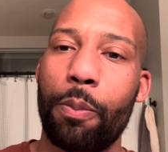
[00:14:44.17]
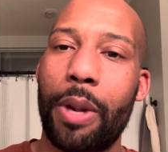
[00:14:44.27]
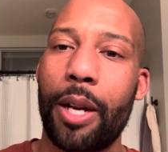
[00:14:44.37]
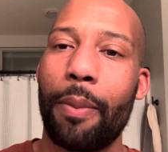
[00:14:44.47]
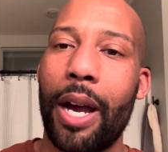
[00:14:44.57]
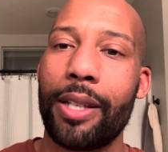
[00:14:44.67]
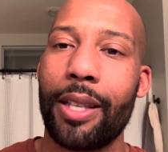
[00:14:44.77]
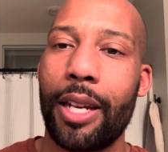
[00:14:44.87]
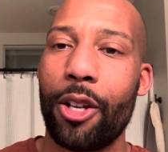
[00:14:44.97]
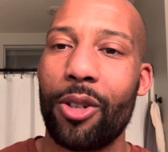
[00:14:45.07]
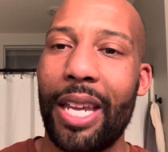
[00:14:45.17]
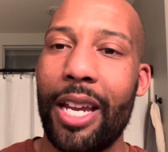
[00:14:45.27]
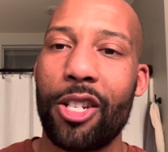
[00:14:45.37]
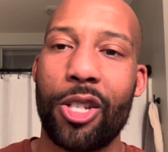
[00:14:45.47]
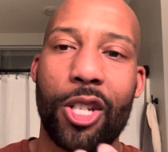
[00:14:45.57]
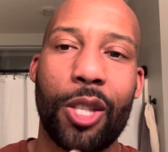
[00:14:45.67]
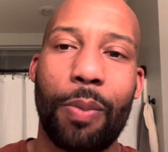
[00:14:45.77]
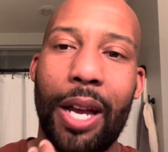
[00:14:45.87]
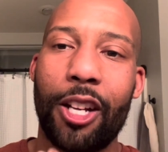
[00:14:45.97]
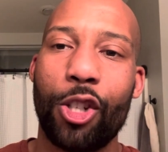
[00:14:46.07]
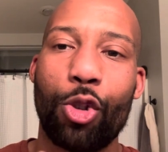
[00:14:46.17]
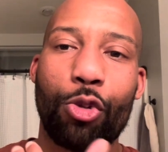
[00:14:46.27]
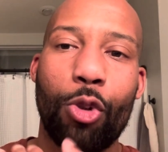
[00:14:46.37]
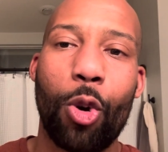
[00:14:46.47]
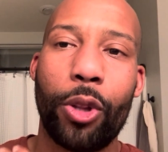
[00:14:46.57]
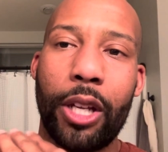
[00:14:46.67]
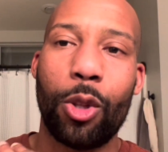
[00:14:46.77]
minimize that irritation just by controlling